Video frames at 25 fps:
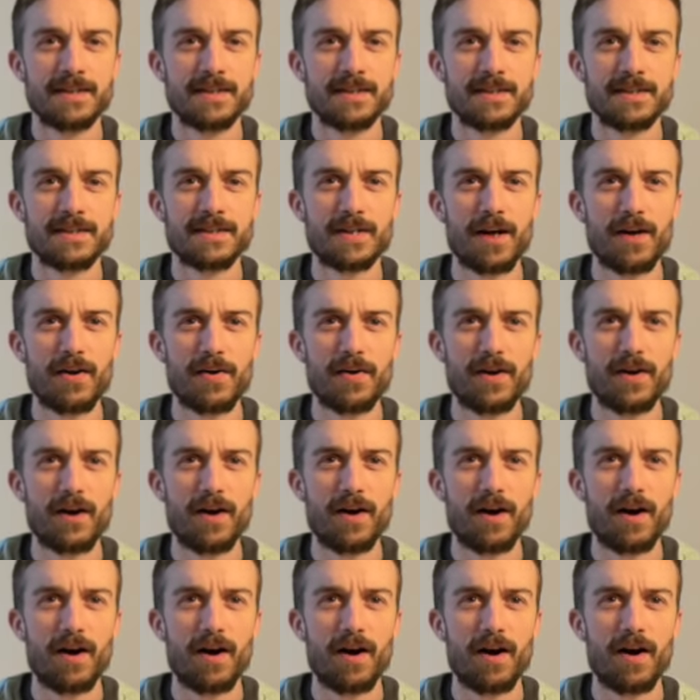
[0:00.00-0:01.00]
So
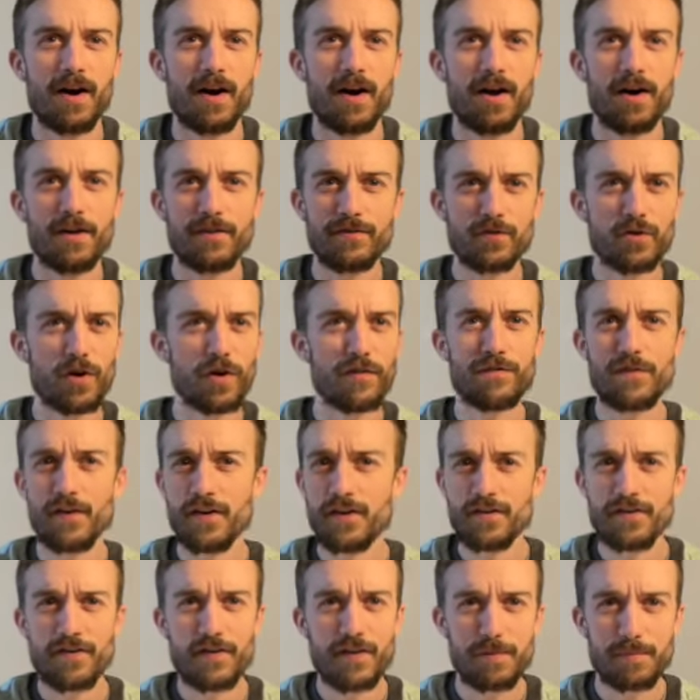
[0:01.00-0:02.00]
I've got a
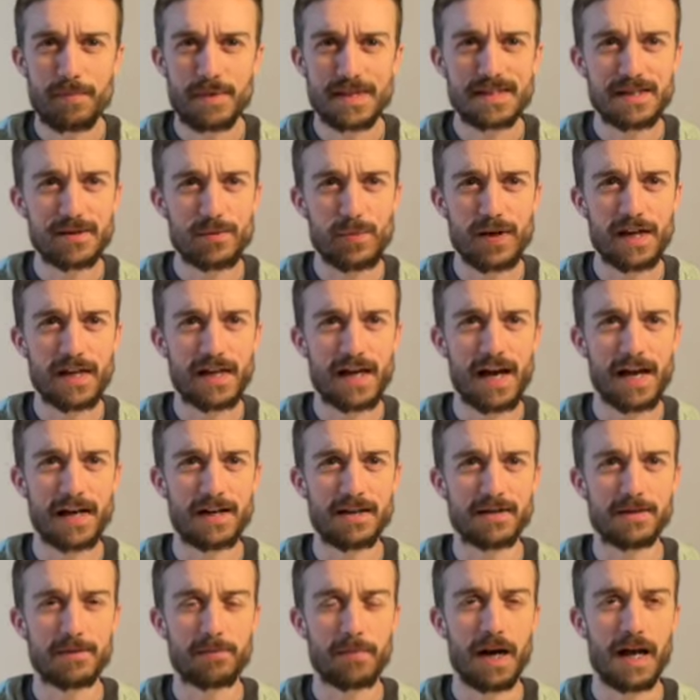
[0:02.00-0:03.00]
very, very busy
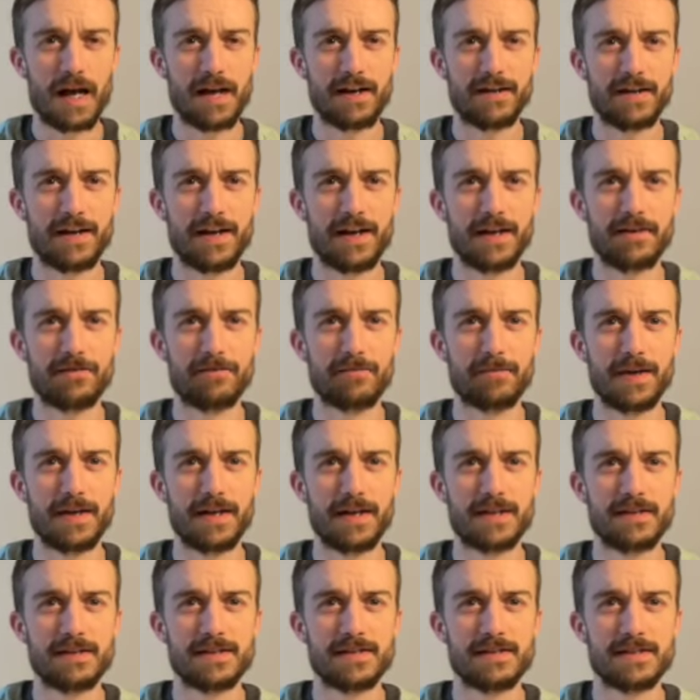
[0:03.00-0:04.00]
weekend planned ahead of me.